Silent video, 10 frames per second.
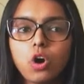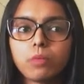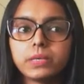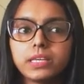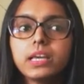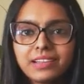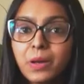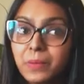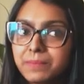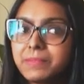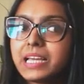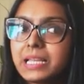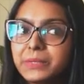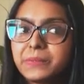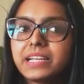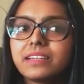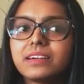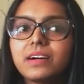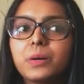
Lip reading: copy. Now, let me tell you that